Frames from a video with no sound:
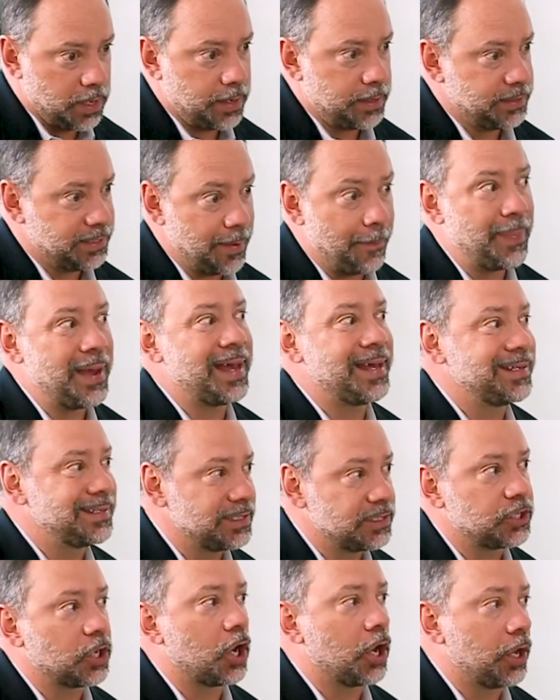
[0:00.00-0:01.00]

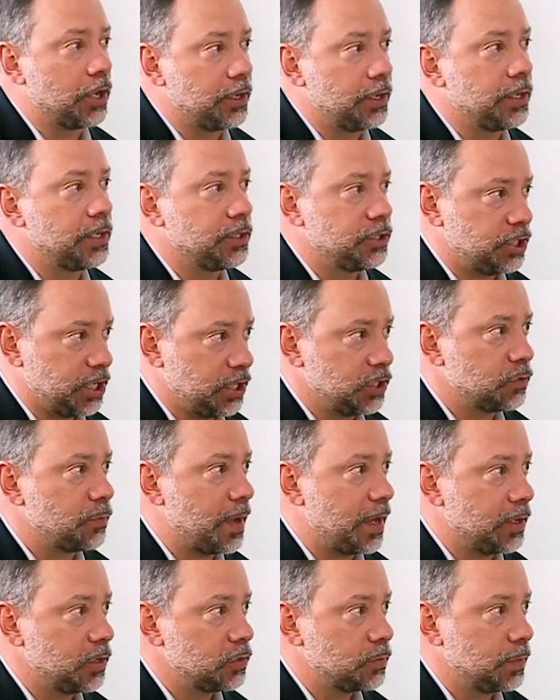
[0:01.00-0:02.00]
depends on change
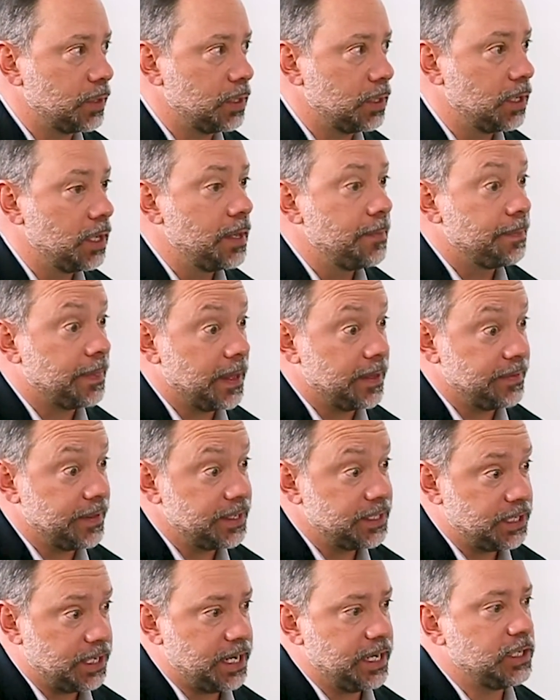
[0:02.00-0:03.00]
management, and that
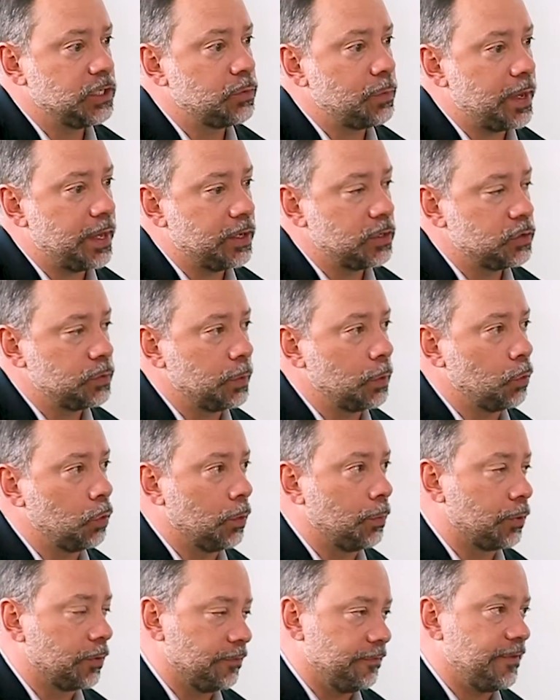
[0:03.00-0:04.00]
change management will
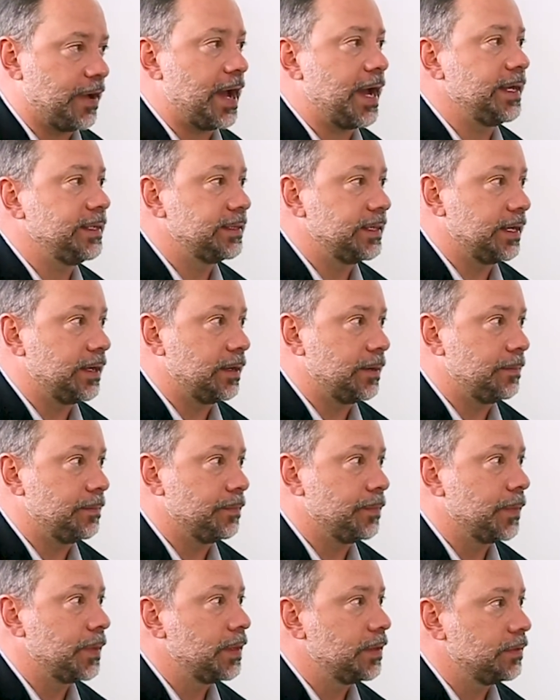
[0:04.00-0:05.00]
provide them
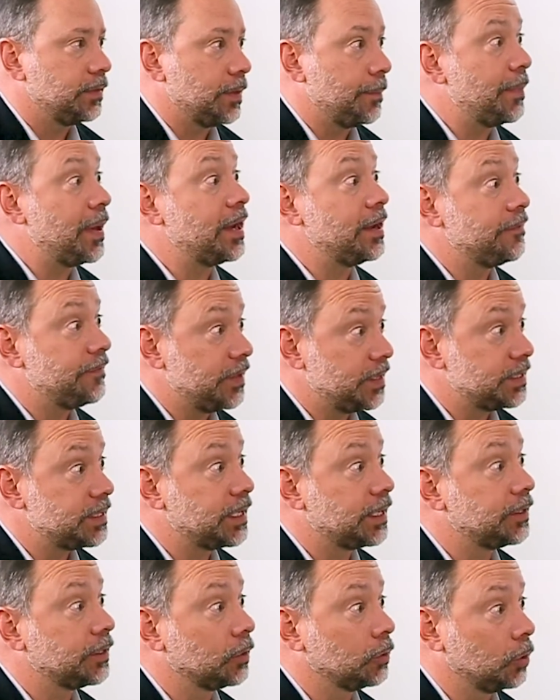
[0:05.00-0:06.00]
the benefits
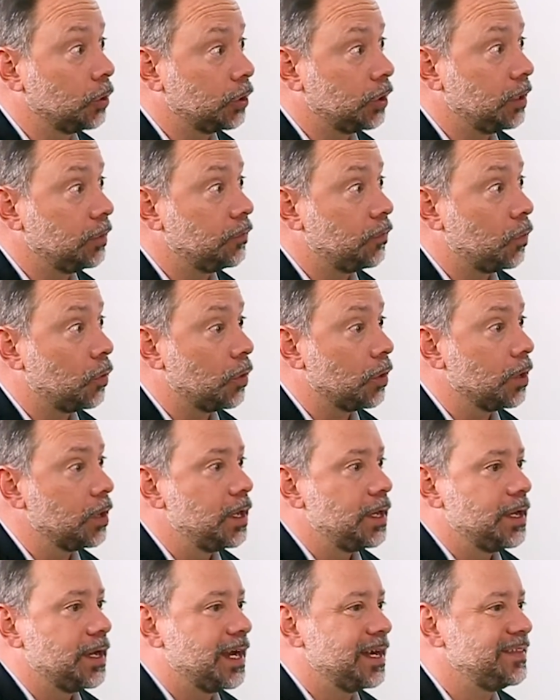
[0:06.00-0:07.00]
that they're looking for.
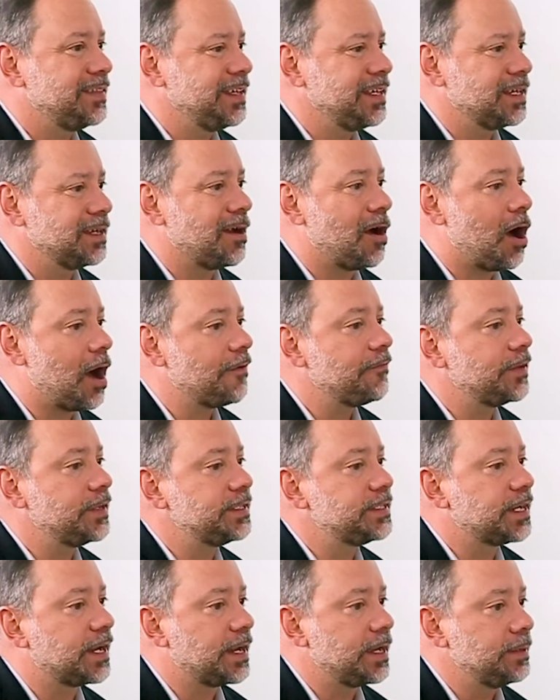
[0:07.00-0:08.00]
I think
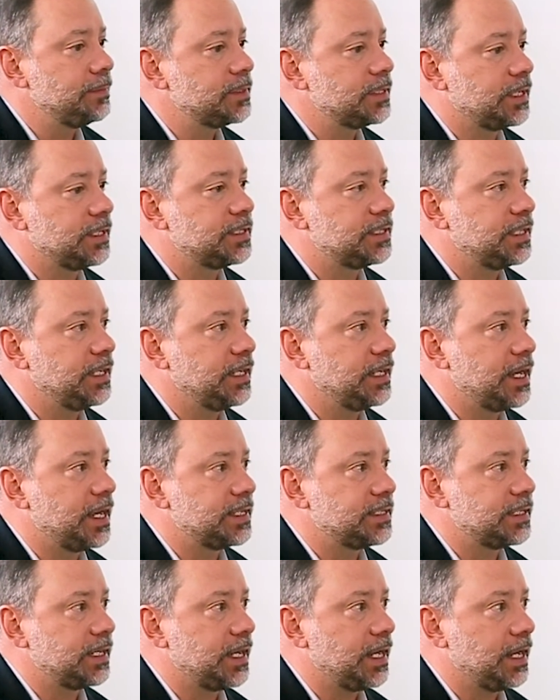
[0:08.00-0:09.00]
oftentimes it's seen
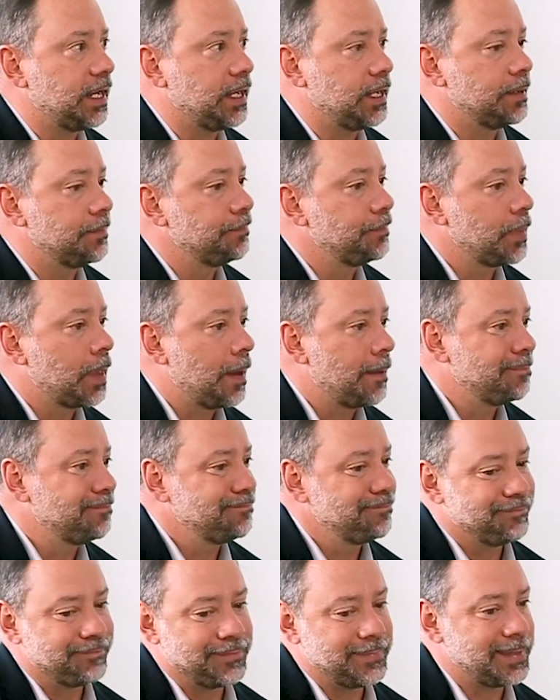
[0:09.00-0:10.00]
as a
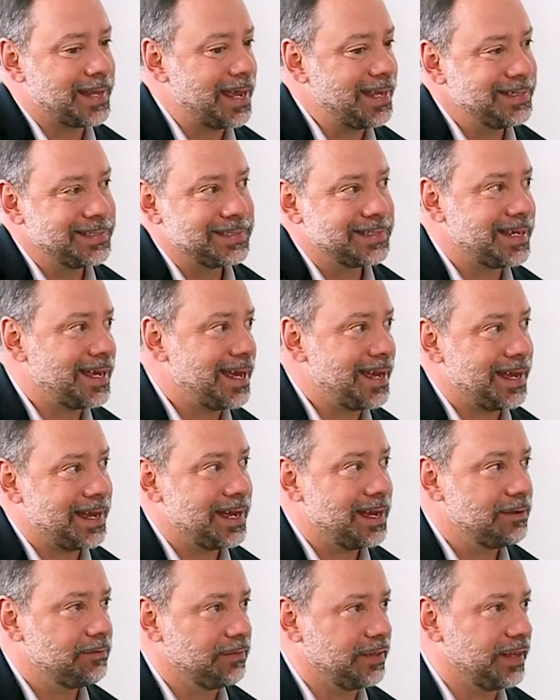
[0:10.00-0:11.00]
nice to have,